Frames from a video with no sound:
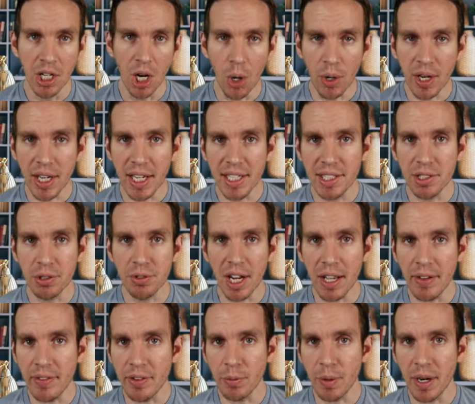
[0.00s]
Okay, so
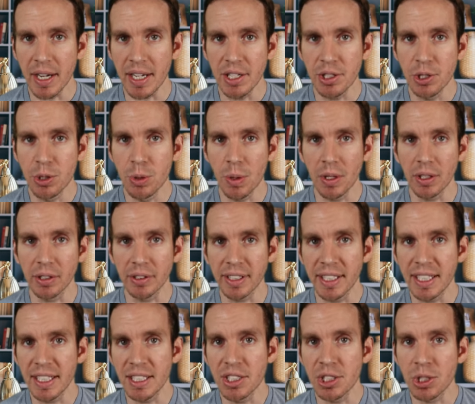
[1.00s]
diving right into our
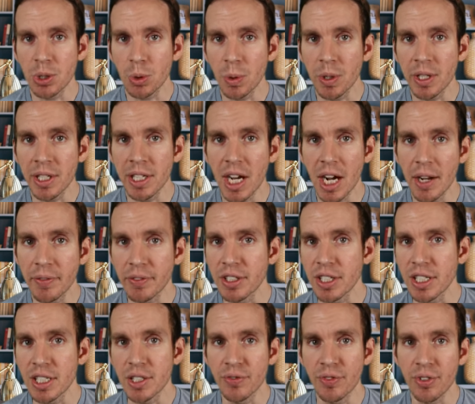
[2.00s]
lead story of
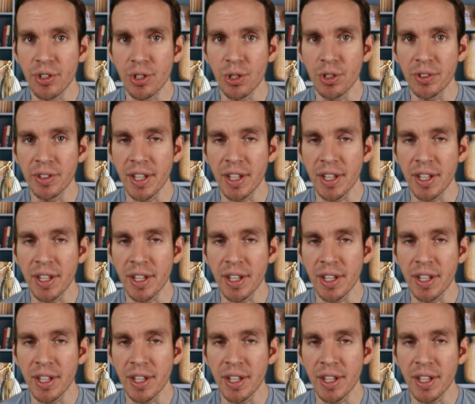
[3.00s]
today's video,